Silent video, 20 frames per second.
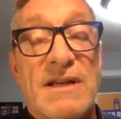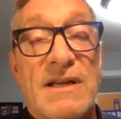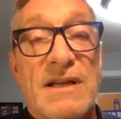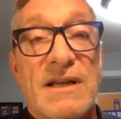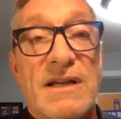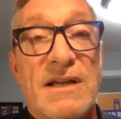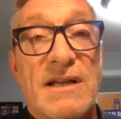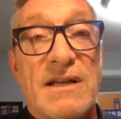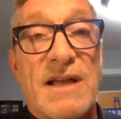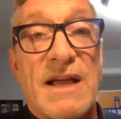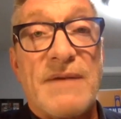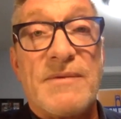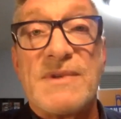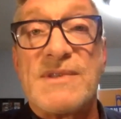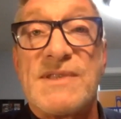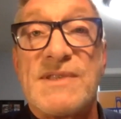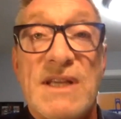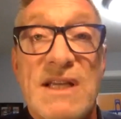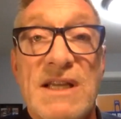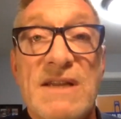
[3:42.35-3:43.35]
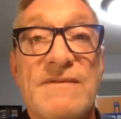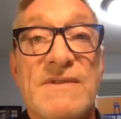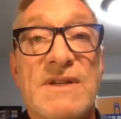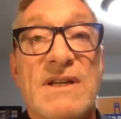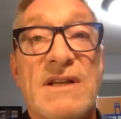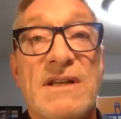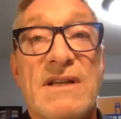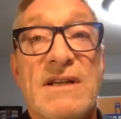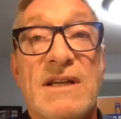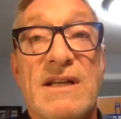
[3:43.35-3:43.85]
I received
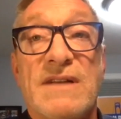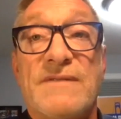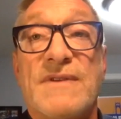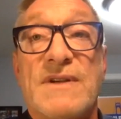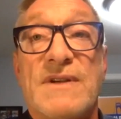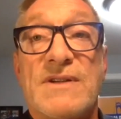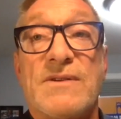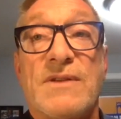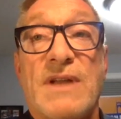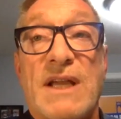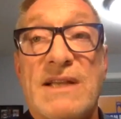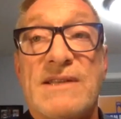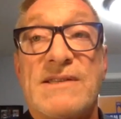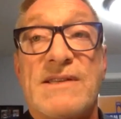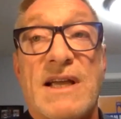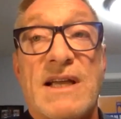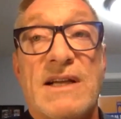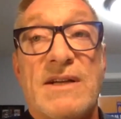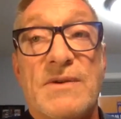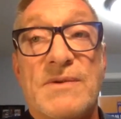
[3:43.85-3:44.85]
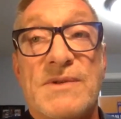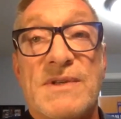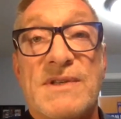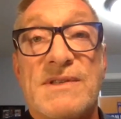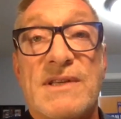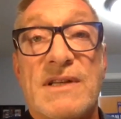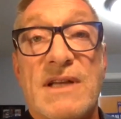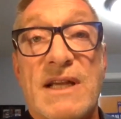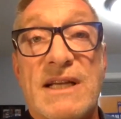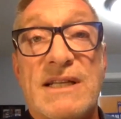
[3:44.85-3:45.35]
an official AIDS
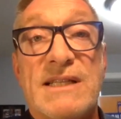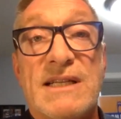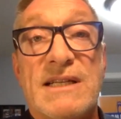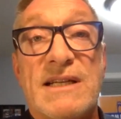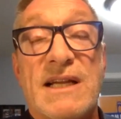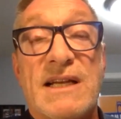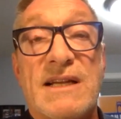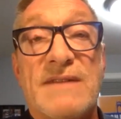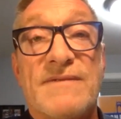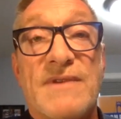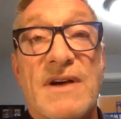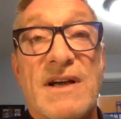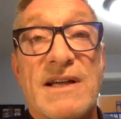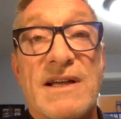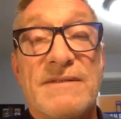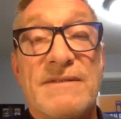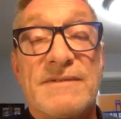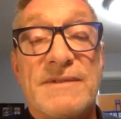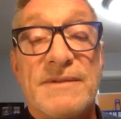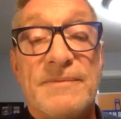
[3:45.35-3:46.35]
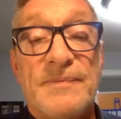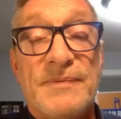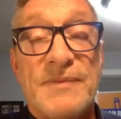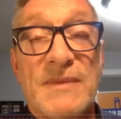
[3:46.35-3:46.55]
diagnosis in 1995.